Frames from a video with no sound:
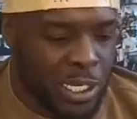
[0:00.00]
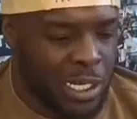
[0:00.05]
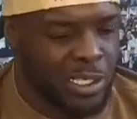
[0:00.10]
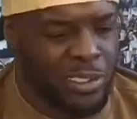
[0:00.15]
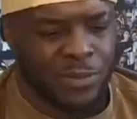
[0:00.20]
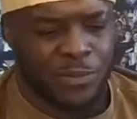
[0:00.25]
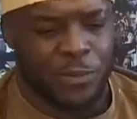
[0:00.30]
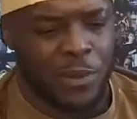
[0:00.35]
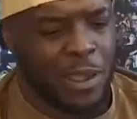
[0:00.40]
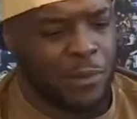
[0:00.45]
And
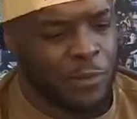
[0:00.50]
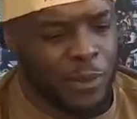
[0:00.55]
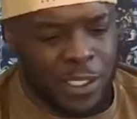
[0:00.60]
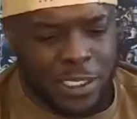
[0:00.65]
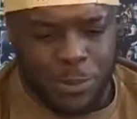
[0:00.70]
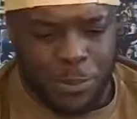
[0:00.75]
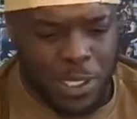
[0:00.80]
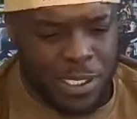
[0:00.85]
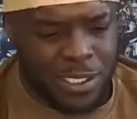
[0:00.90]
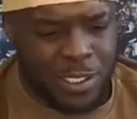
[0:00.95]
I
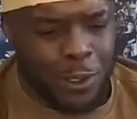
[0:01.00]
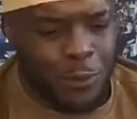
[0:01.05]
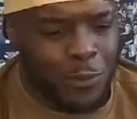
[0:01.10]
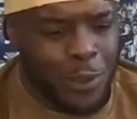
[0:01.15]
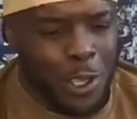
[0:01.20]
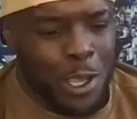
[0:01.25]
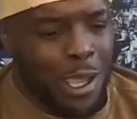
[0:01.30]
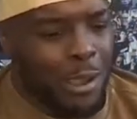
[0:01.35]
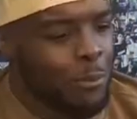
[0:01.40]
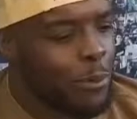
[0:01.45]
think to
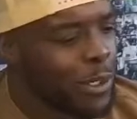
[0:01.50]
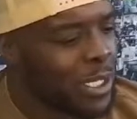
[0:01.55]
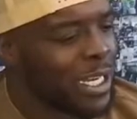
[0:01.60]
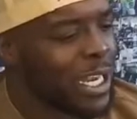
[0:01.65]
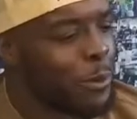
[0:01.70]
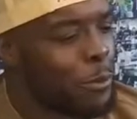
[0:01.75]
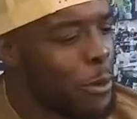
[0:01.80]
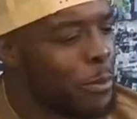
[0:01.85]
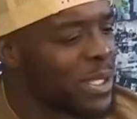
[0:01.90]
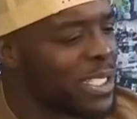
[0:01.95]
myself, what
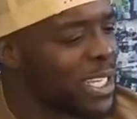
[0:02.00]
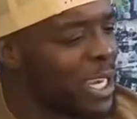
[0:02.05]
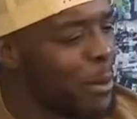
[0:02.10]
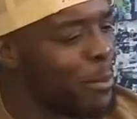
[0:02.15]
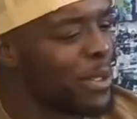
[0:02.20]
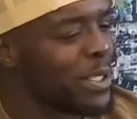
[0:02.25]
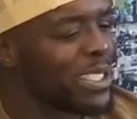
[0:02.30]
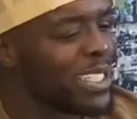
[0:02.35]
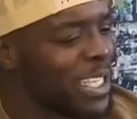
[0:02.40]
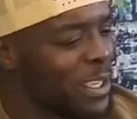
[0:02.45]
do they want me to
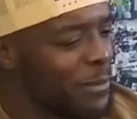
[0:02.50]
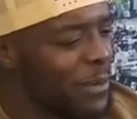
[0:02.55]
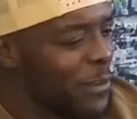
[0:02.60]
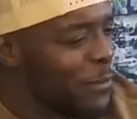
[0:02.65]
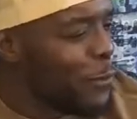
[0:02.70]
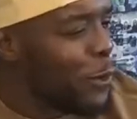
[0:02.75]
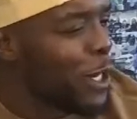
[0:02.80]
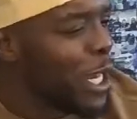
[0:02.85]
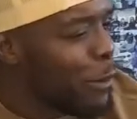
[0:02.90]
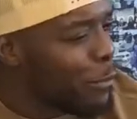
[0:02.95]
come on
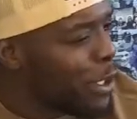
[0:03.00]
TV for?